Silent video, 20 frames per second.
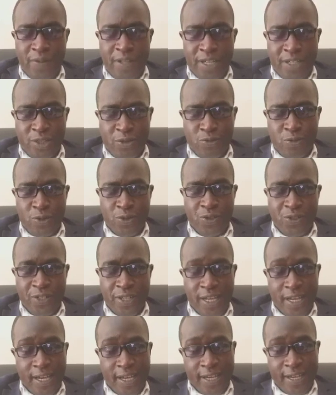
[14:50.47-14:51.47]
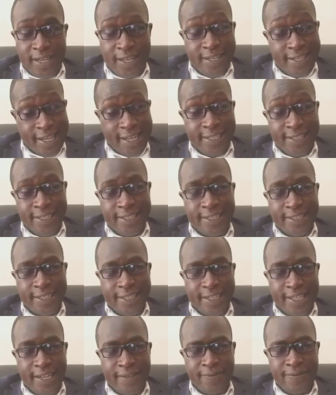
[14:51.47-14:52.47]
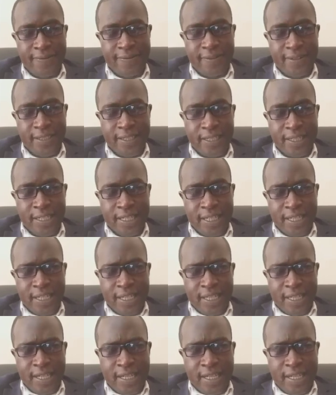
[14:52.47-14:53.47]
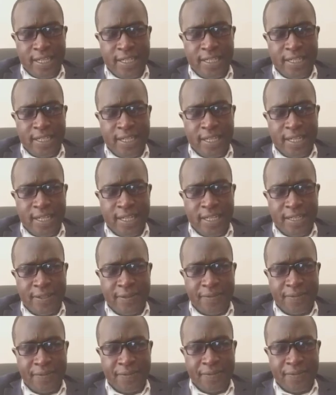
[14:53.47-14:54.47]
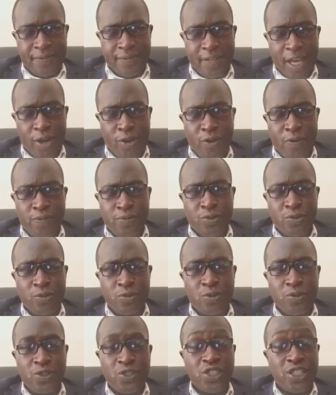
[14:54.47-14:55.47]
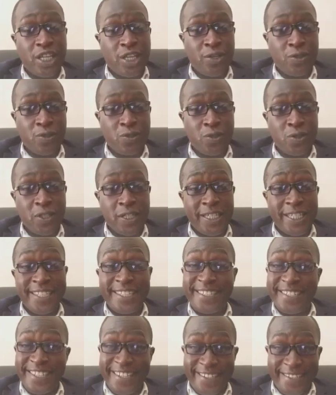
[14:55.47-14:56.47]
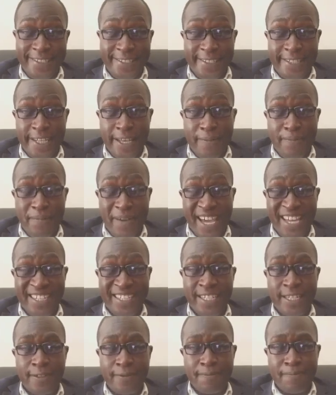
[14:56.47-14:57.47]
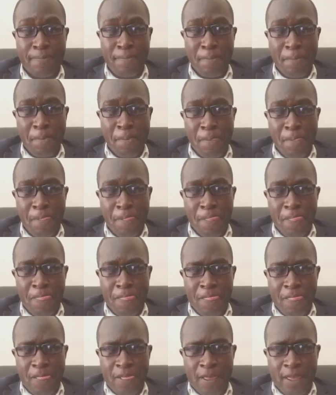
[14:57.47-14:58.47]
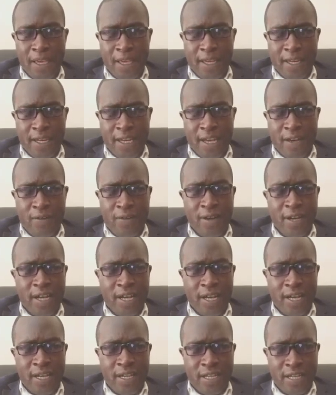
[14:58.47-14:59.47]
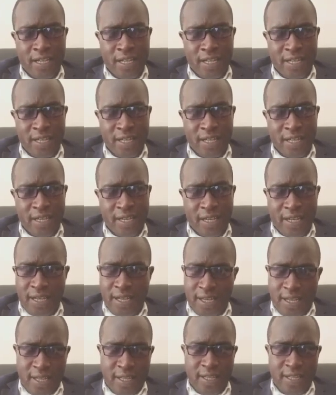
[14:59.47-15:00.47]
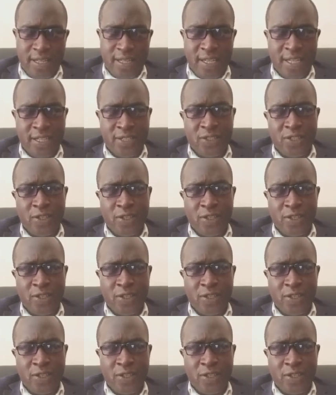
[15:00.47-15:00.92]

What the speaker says: it was enlightening enough, and I hope to see you next Monday in our next